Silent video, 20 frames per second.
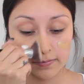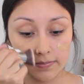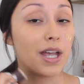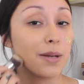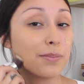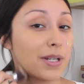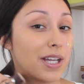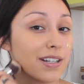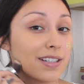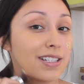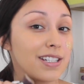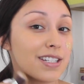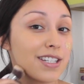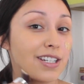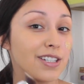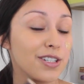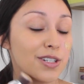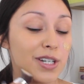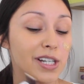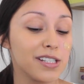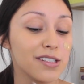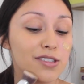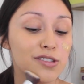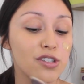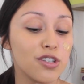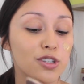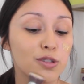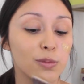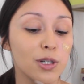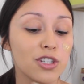I'm not going to tell you guys
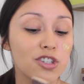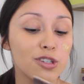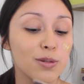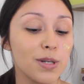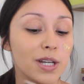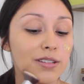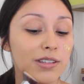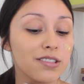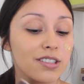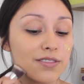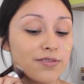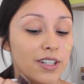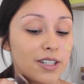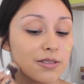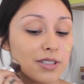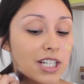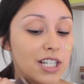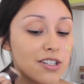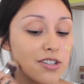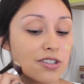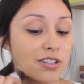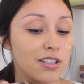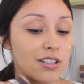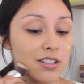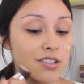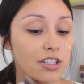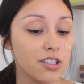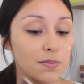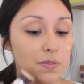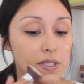too much about this
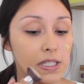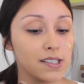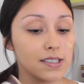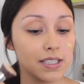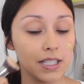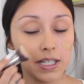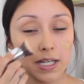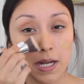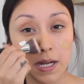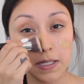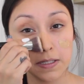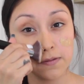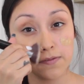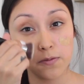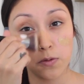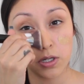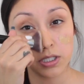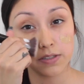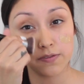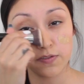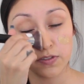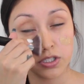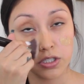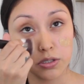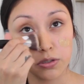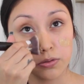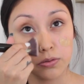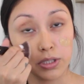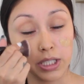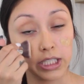foundation just because I kind of want to
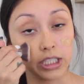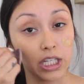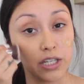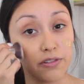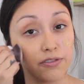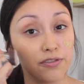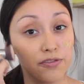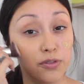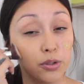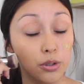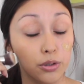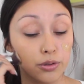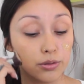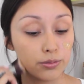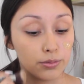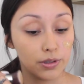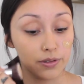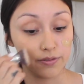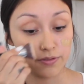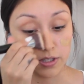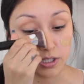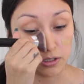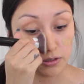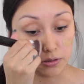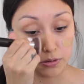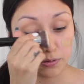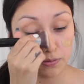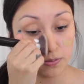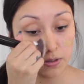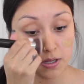do like a full
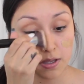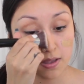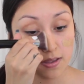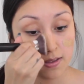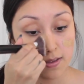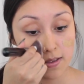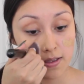review